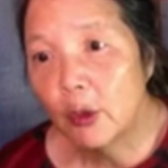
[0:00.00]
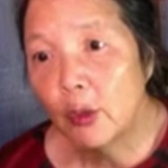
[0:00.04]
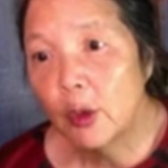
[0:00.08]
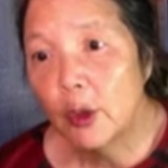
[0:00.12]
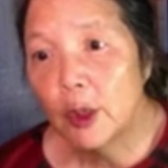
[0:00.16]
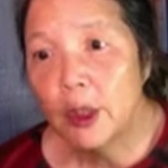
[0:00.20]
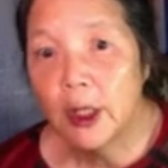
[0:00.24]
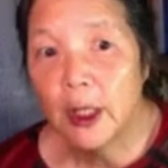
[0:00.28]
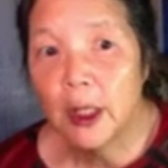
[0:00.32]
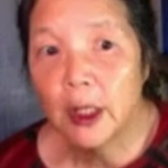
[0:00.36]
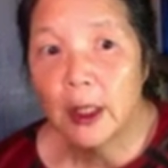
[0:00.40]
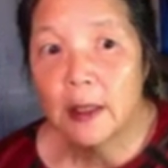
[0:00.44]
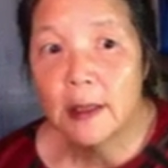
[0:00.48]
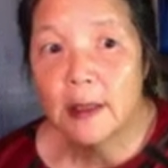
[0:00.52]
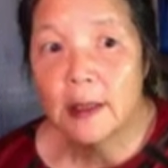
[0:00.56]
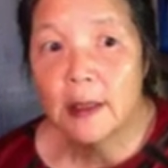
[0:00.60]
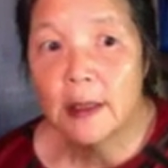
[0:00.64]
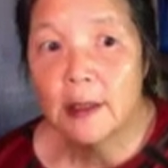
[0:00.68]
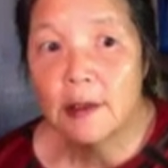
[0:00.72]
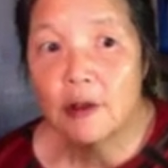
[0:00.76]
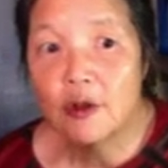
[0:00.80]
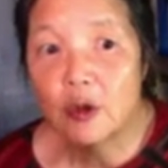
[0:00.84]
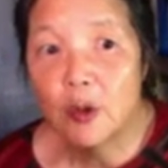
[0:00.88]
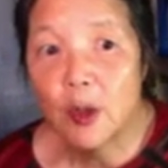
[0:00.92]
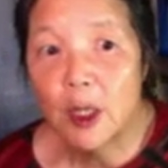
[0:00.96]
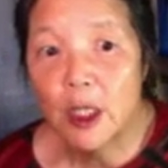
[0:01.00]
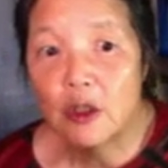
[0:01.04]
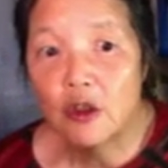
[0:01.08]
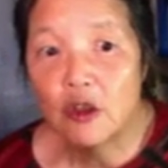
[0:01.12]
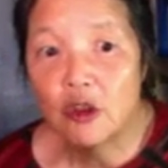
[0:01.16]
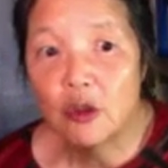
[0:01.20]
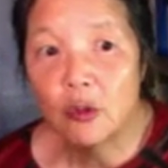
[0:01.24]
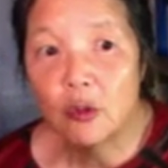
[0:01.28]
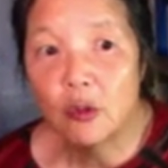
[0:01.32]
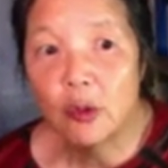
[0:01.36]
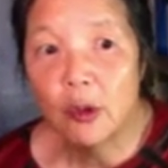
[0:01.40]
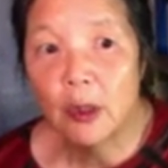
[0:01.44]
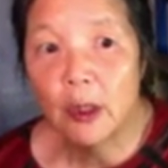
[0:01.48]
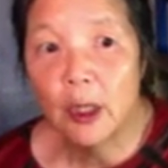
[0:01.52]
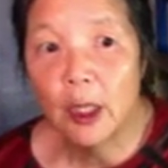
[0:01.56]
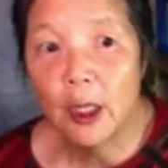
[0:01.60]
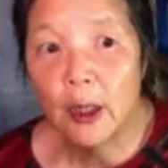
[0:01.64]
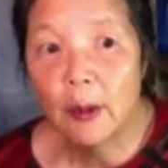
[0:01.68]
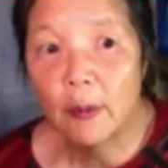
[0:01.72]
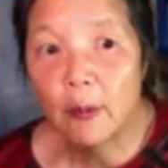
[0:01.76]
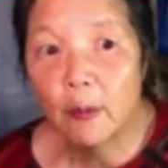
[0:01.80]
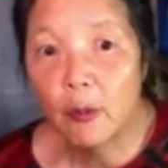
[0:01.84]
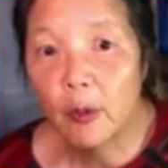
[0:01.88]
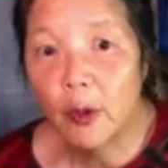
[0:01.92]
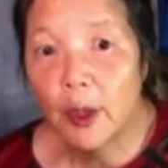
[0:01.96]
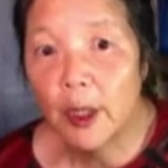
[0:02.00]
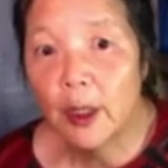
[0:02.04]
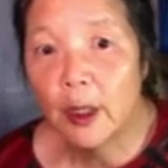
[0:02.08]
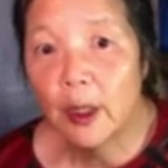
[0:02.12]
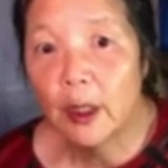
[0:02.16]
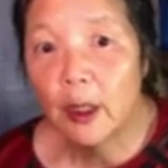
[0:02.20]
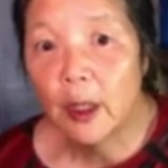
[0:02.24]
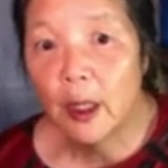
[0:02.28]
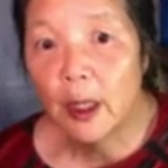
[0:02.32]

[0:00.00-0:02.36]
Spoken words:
work in a situation where